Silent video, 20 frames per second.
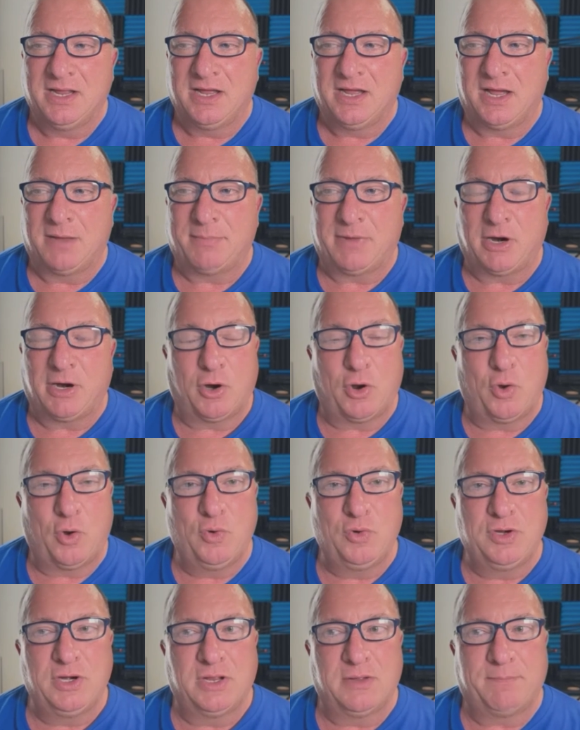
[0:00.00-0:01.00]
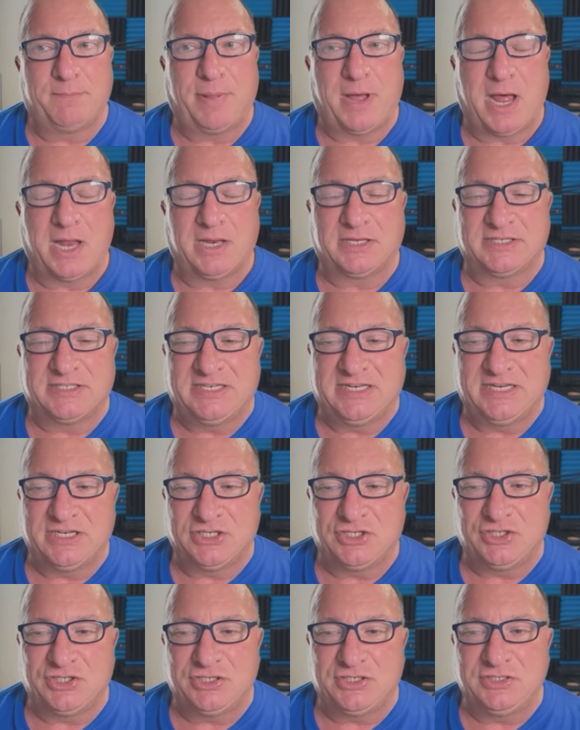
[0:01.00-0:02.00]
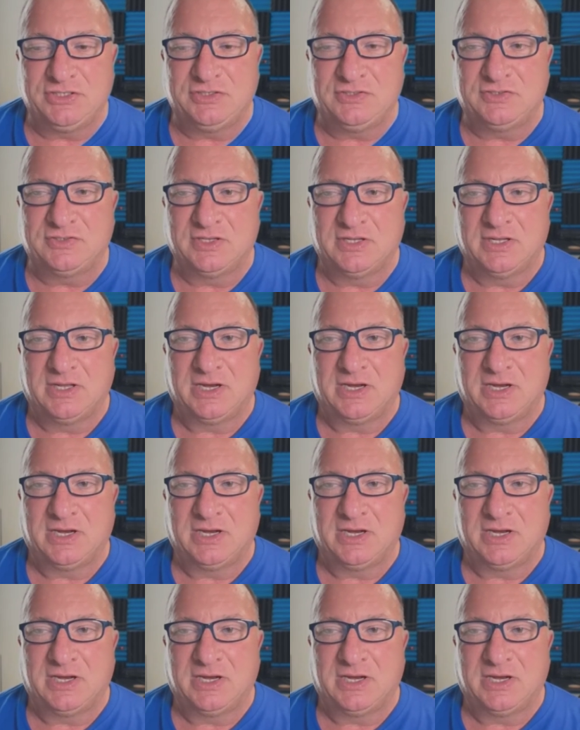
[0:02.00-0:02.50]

Um, our own politicians